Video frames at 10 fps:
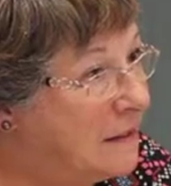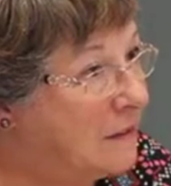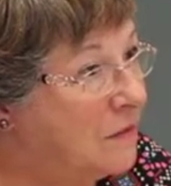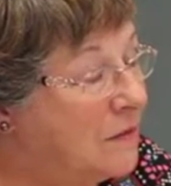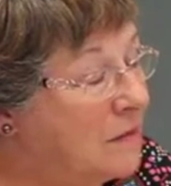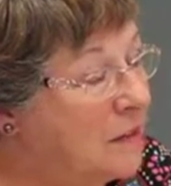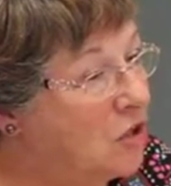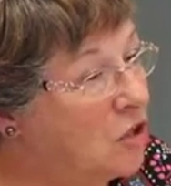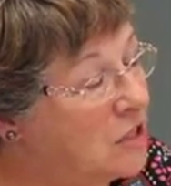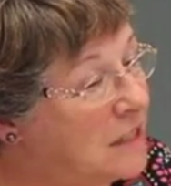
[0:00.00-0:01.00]
And the
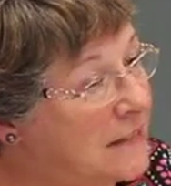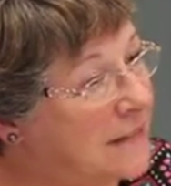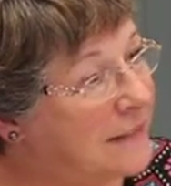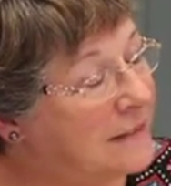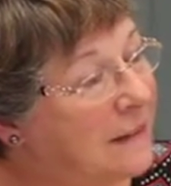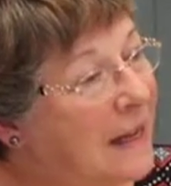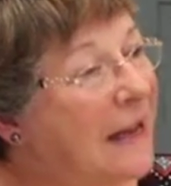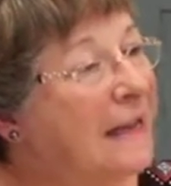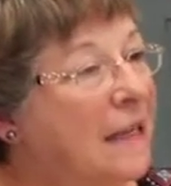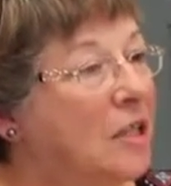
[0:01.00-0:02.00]
orderly said the
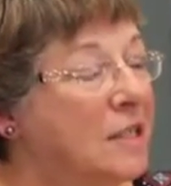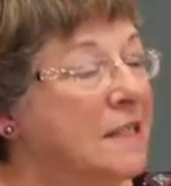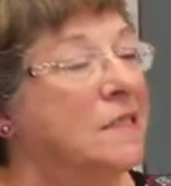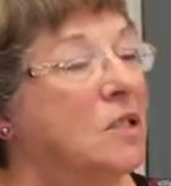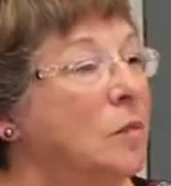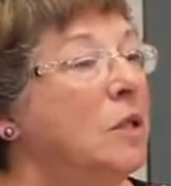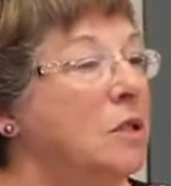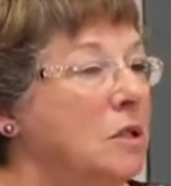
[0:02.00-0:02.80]
lining of his stomach